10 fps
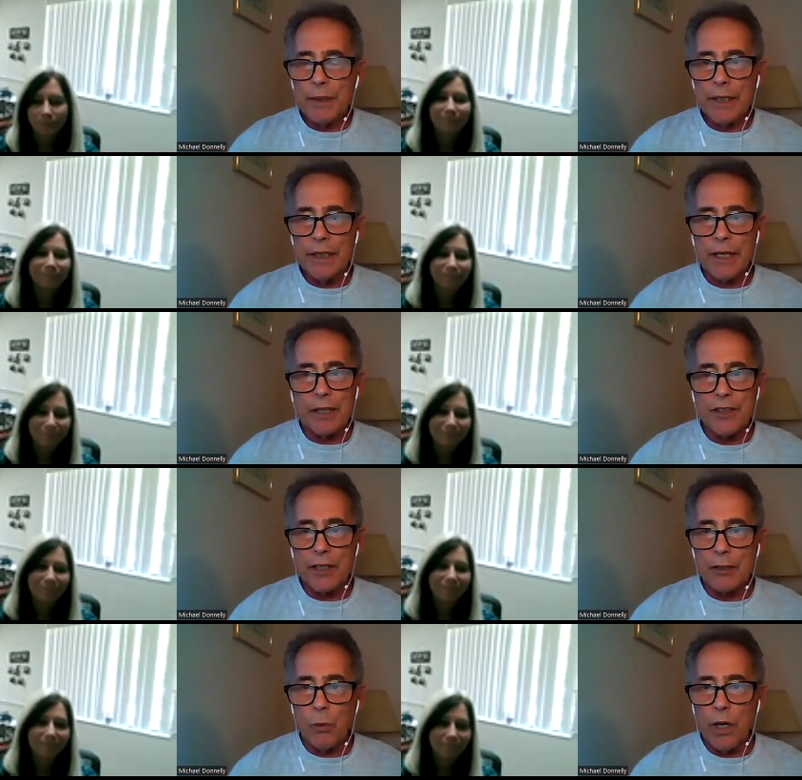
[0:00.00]
Speaker 1: And I'll tell
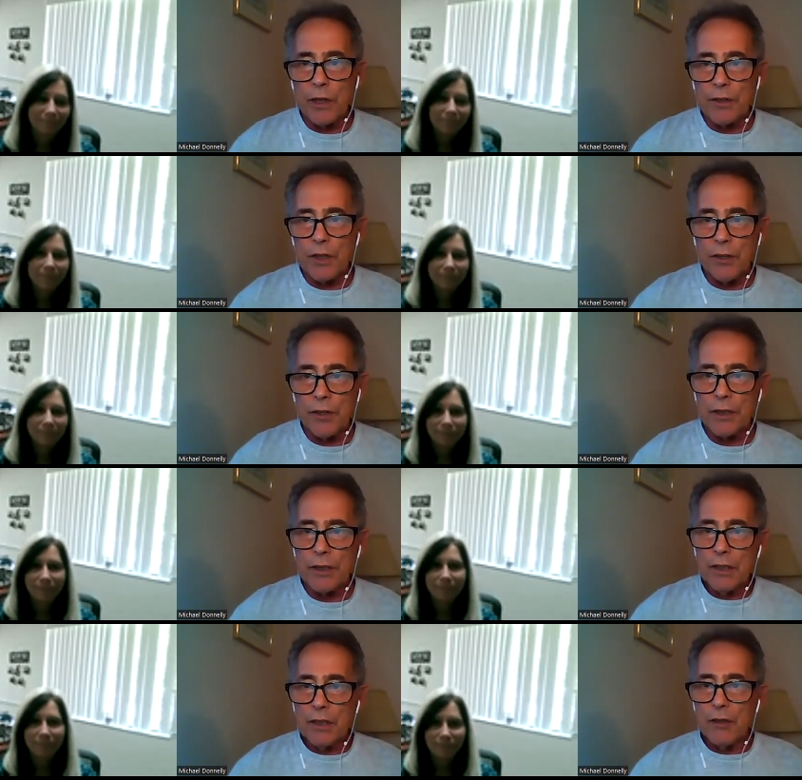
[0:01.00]
you what, uh, the,
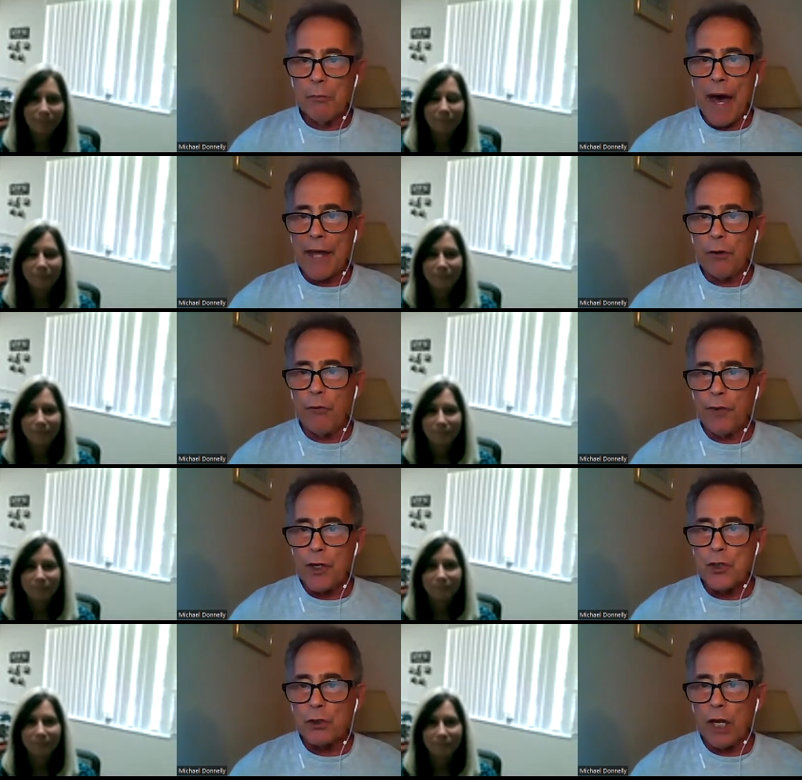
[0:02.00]
the motto,
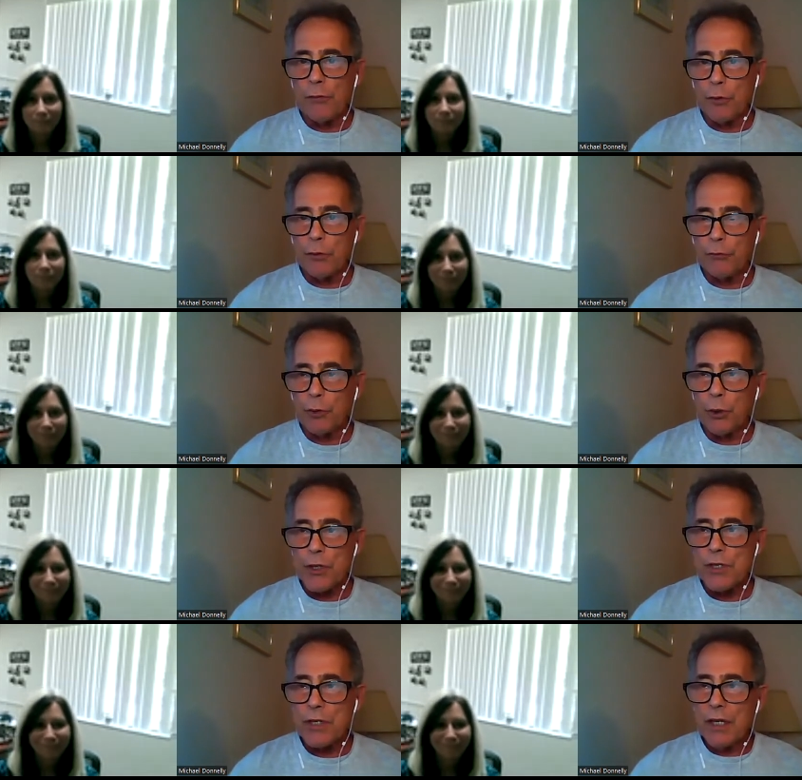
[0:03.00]
finish your life with a
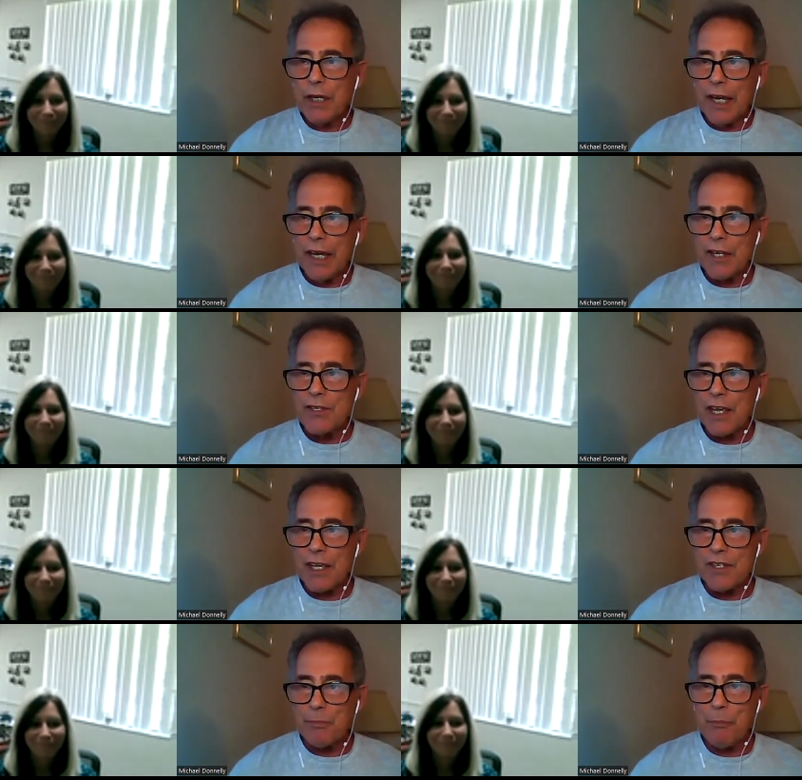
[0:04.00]
flourish, has
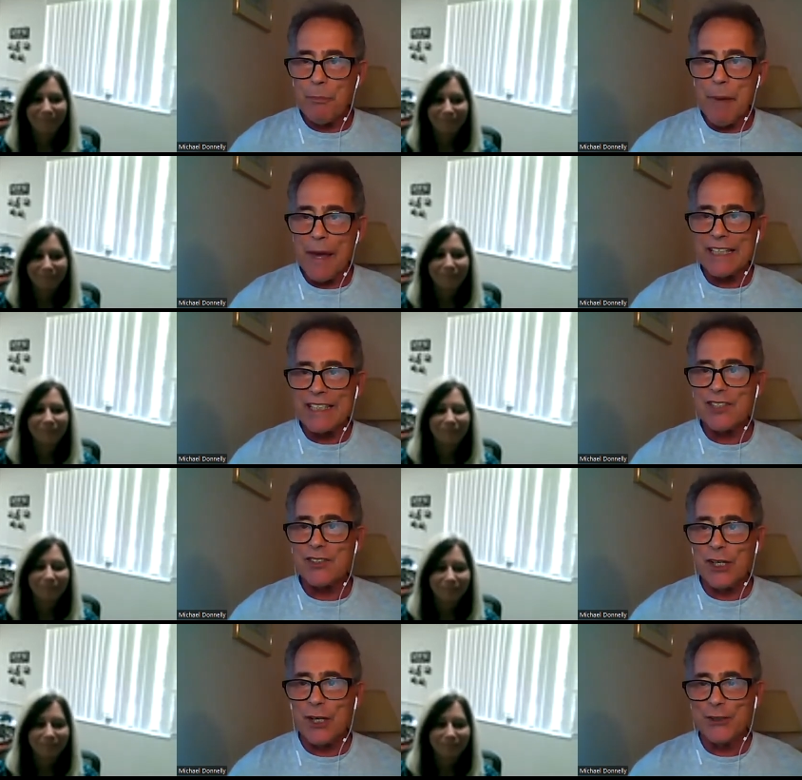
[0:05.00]
has been
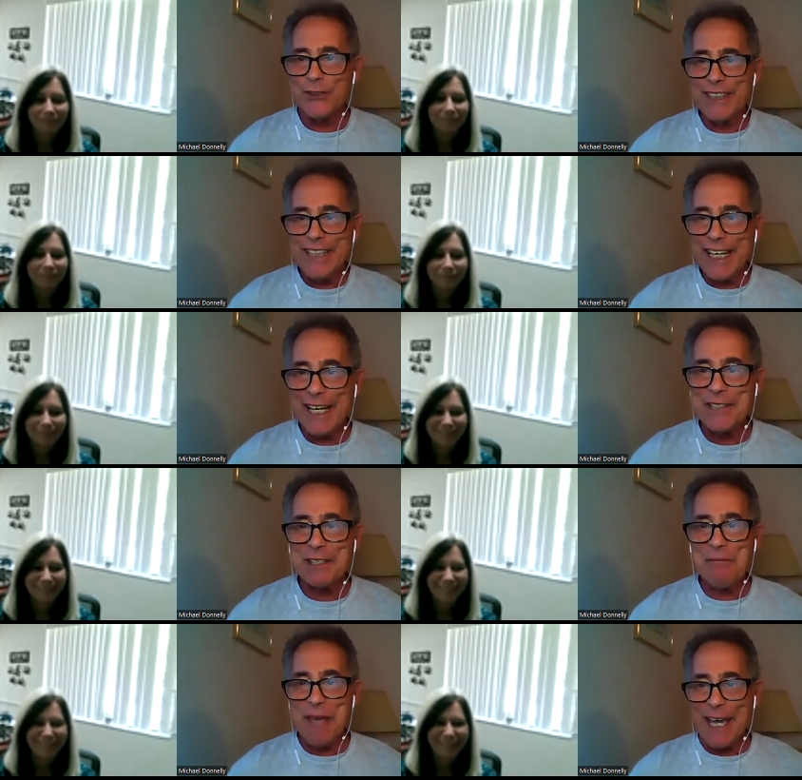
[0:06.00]
instilled
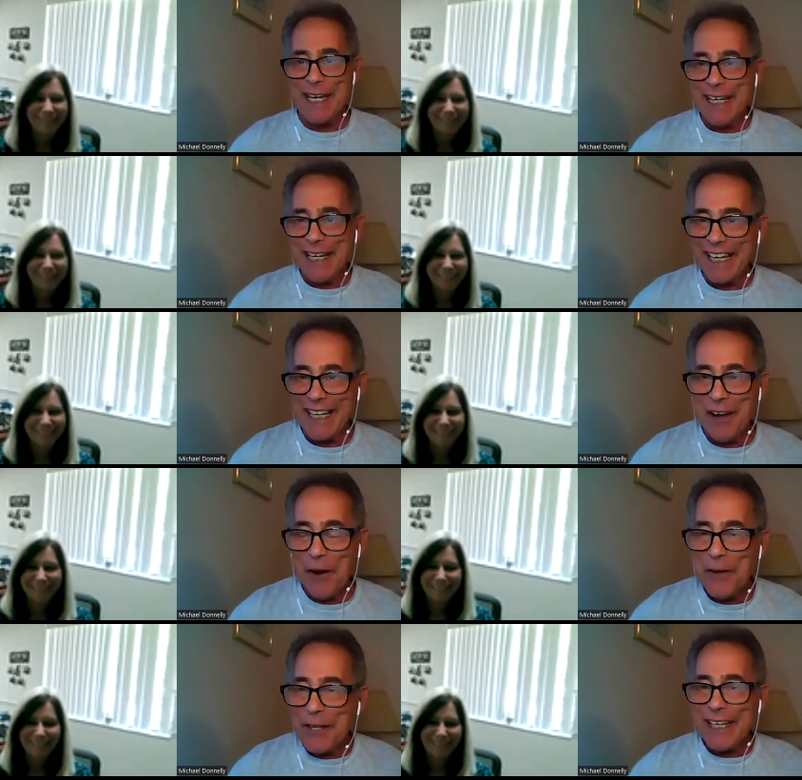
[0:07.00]
into me. You
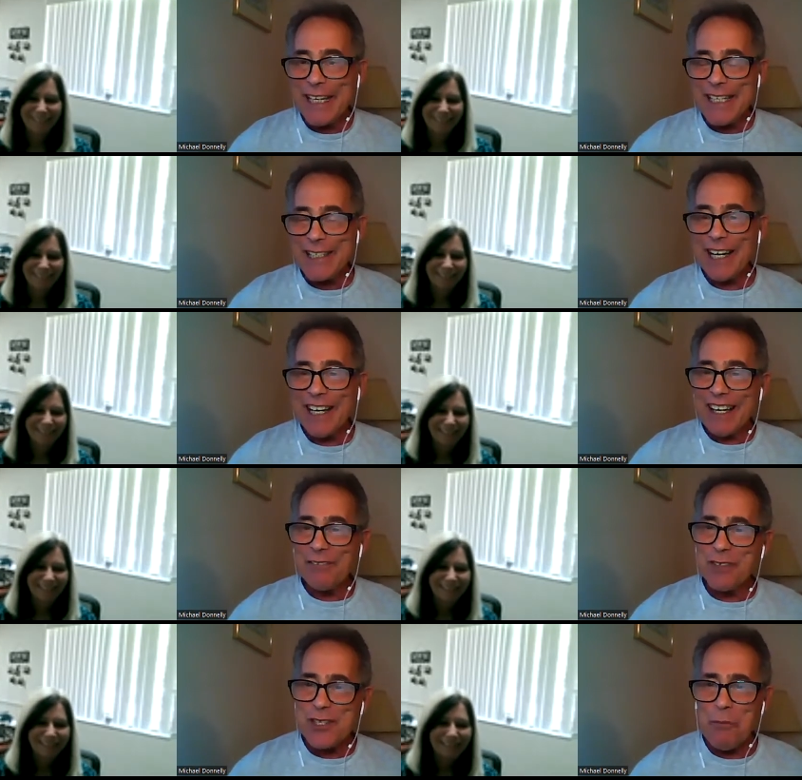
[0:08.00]
know, it's uh,
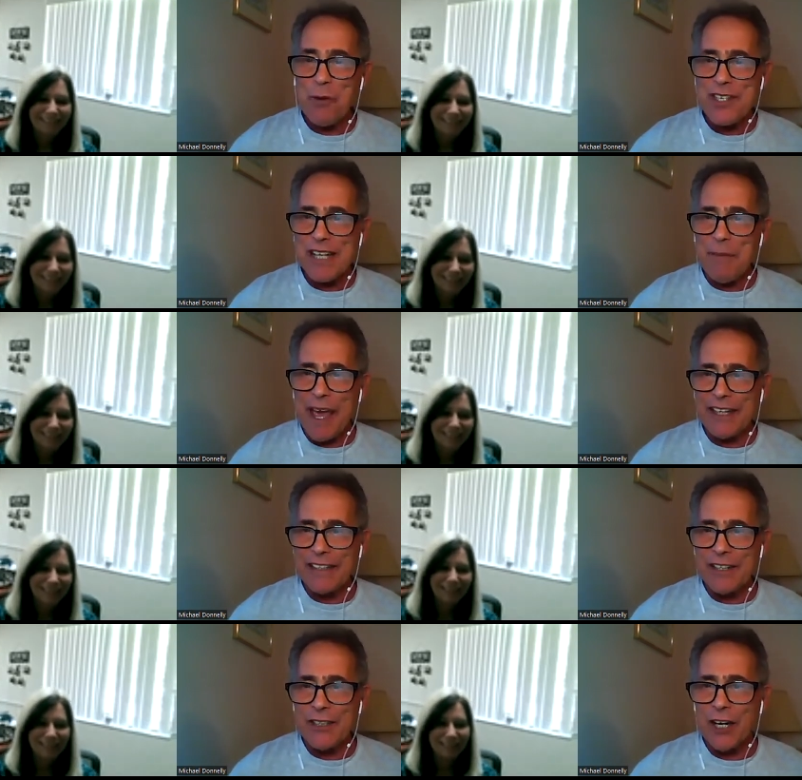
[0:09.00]
for some reason, I'm not
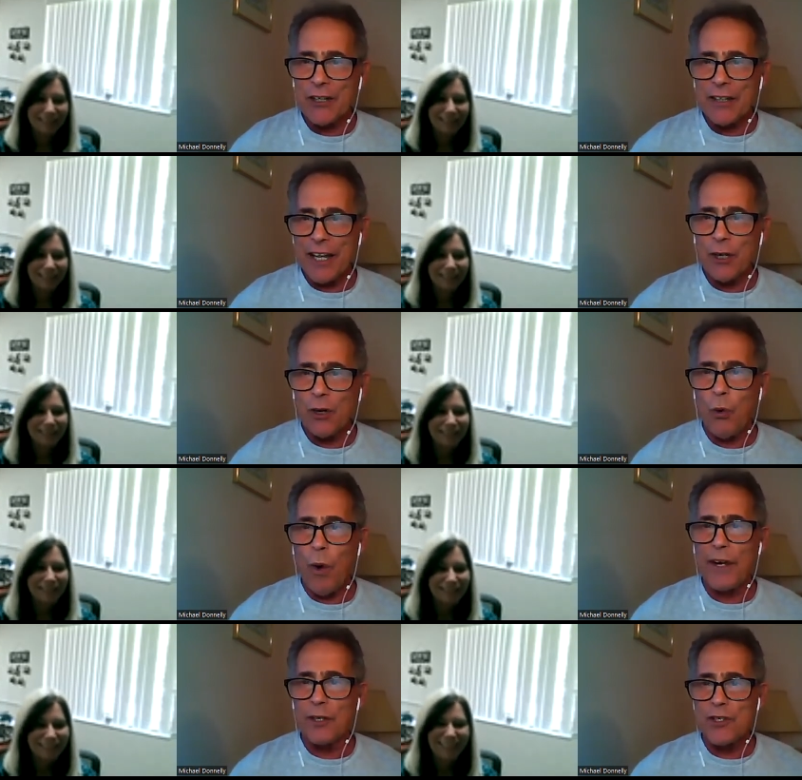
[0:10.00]
getting any younger and I don't
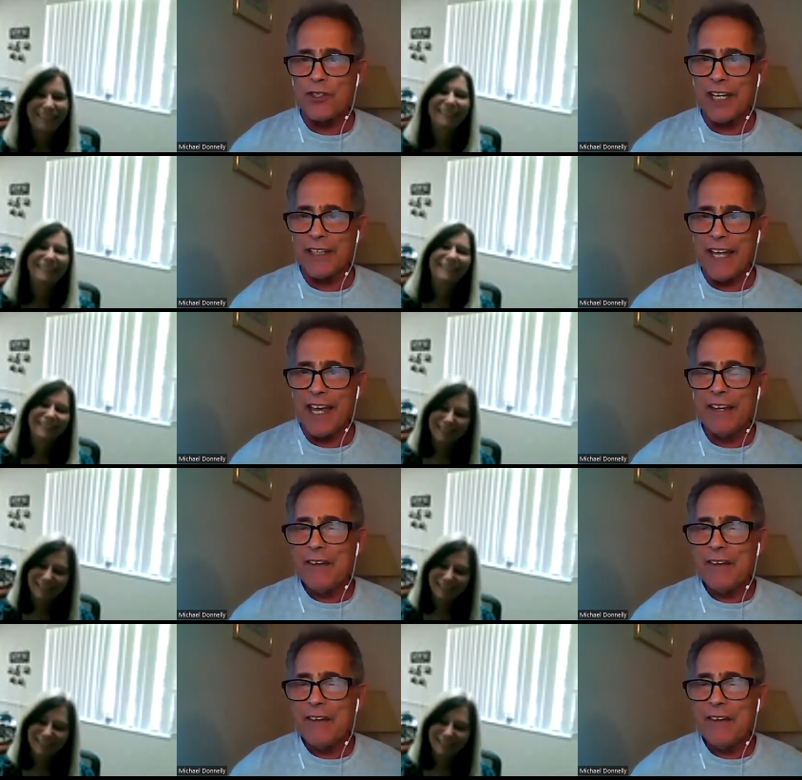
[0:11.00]
quite understand that,